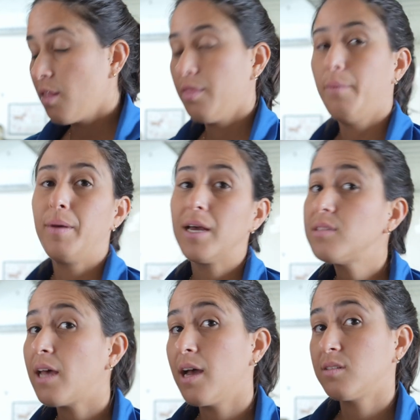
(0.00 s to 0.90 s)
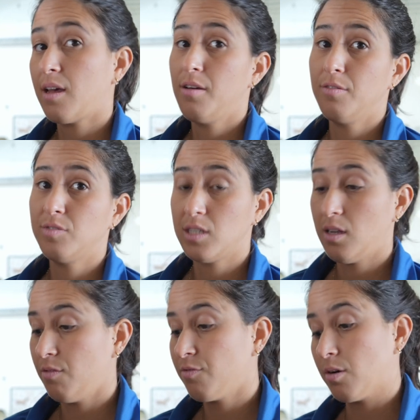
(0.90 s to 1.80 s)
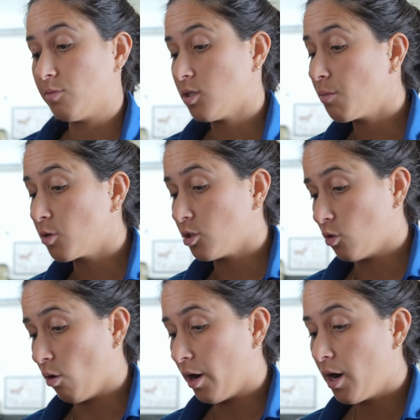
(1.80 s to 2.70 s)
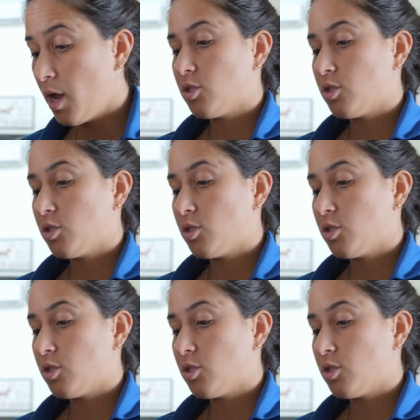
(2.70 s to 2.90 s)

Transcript: The biggest eggs I have seen from summer sore.